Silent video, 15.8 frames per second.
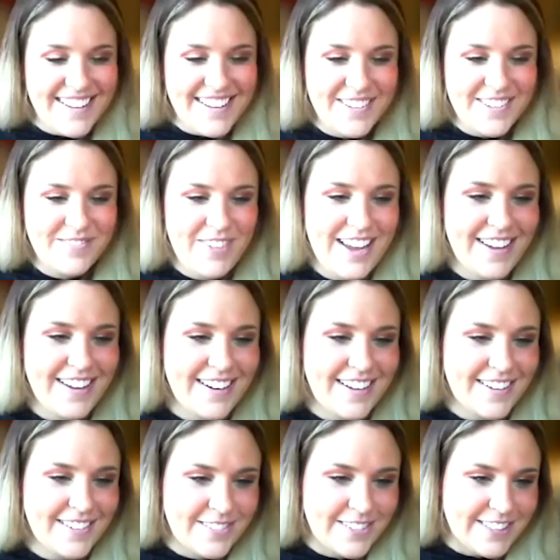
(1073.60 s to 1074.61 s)
you made
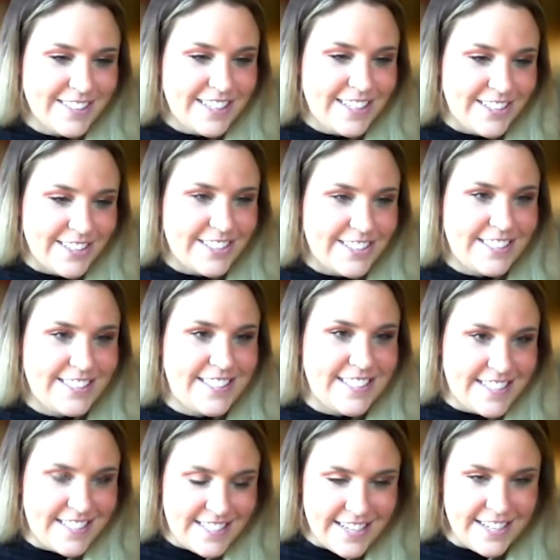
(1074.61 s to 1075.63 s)
a really good
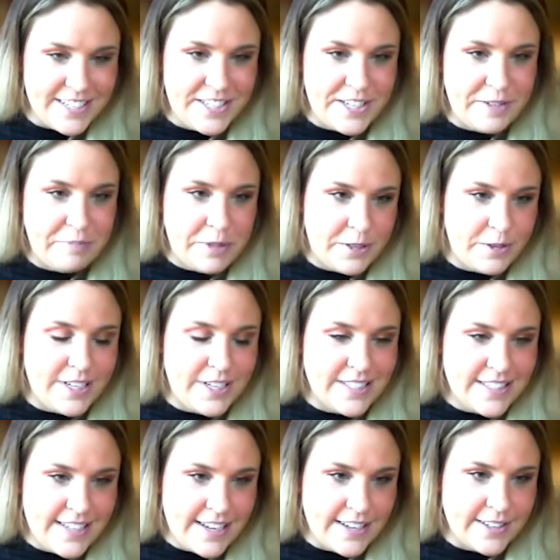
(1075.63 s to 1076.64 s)
distinction between
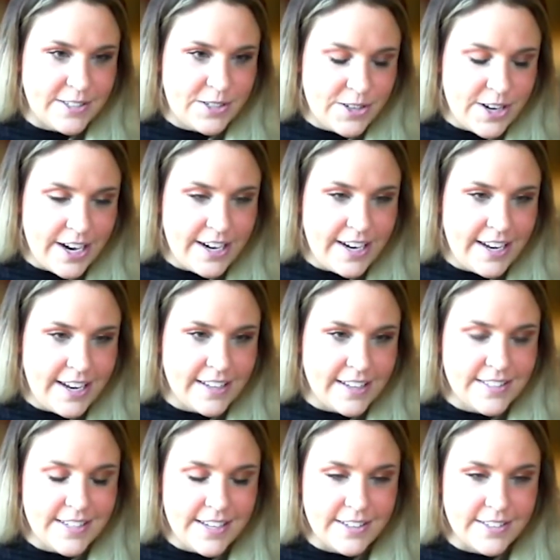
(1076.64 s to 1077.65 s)
sales training
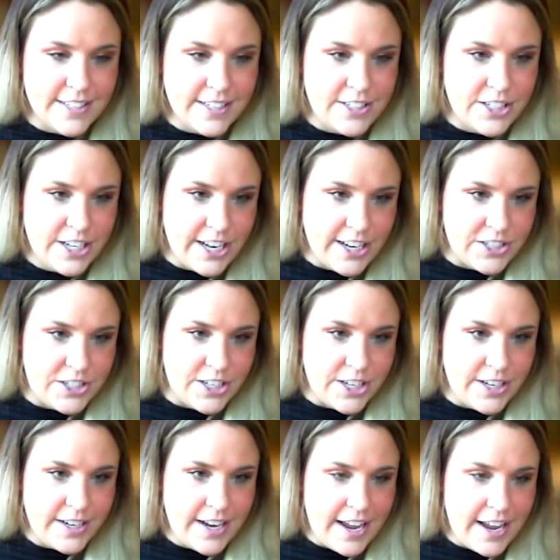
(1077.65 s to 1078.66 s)
and sales
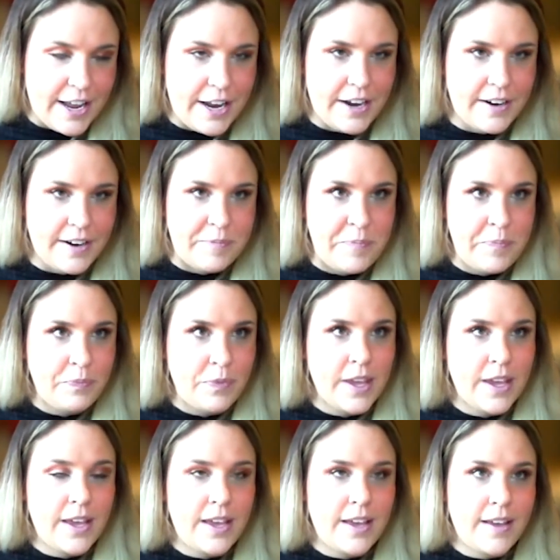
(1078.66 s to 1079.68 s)
education. And
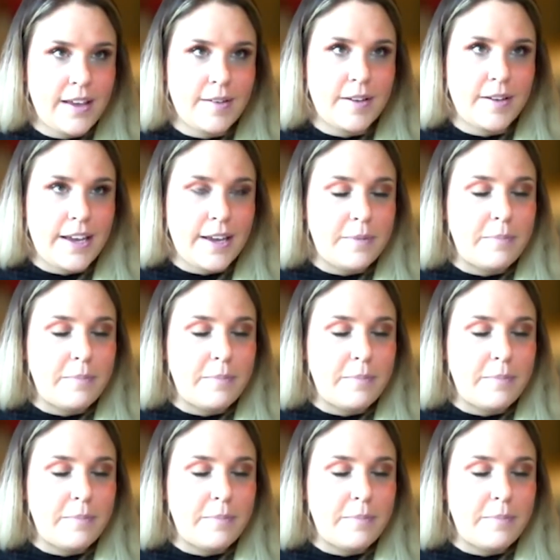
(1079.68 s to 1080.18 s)
in